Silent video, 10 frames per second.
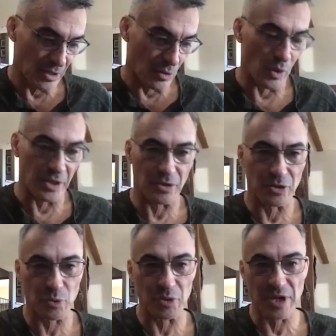went to the
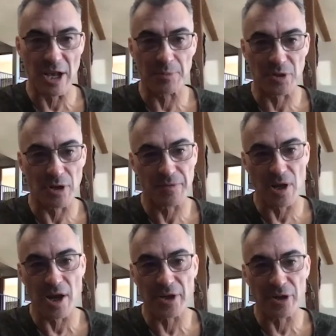Swiss Alps and off the
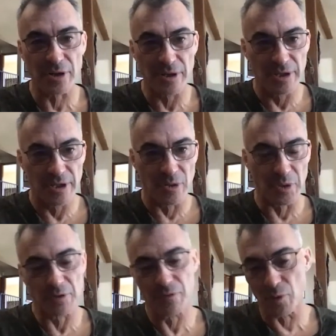Eiger. We
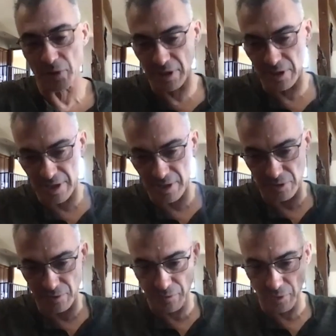did
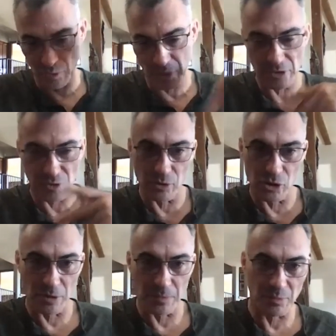14,000 foot wingsuit
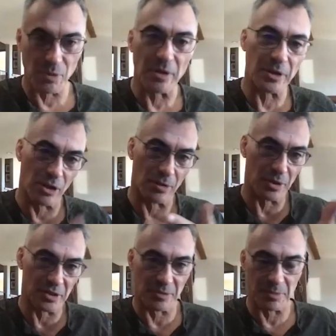jumps. They call it
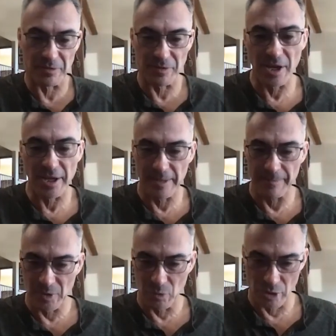proximity flying,
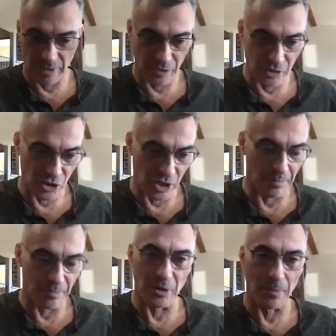where every jump,
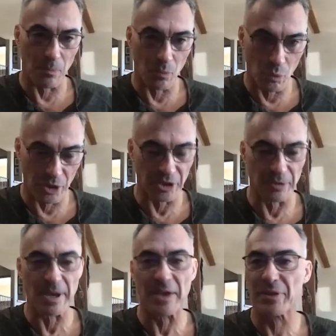you know, really
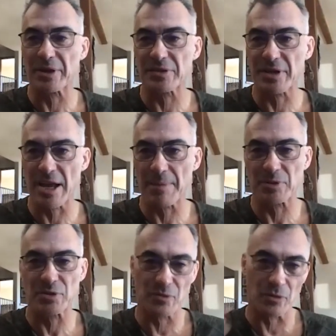bad things can
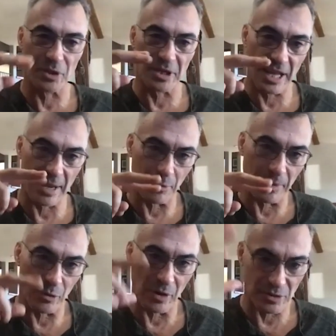happen for the
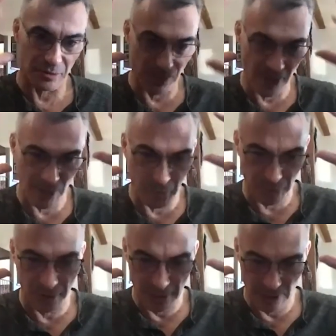cameraman who has to fly with
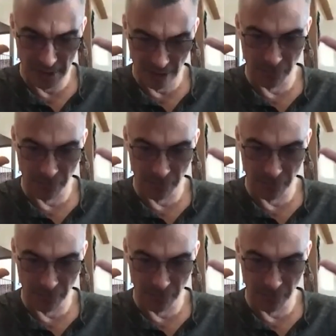a a